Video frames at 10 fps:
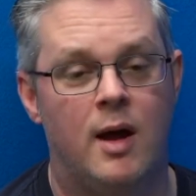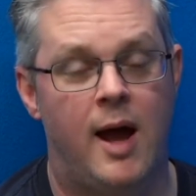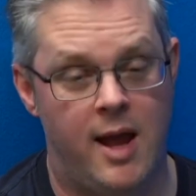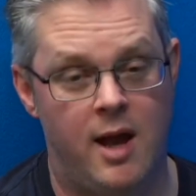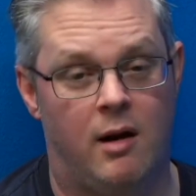
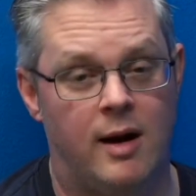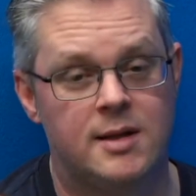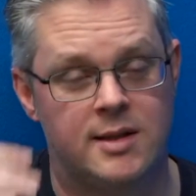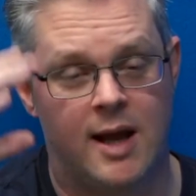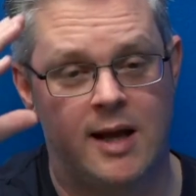AR, I can
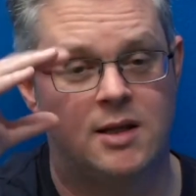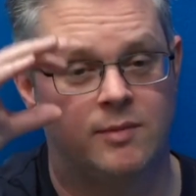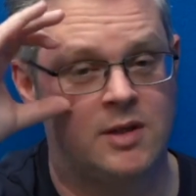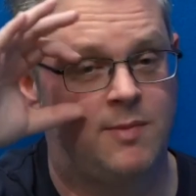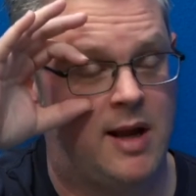see it. Heads-up
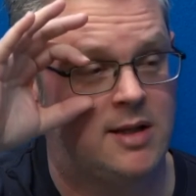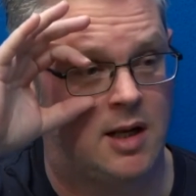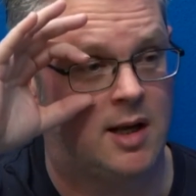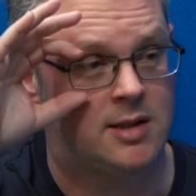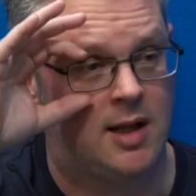displays,
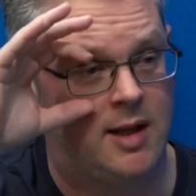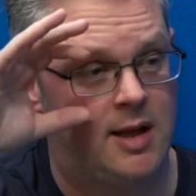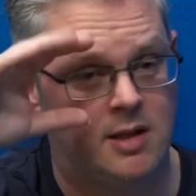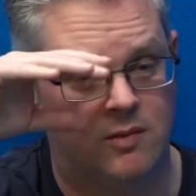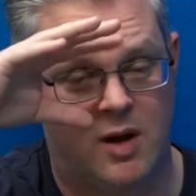glasses like these,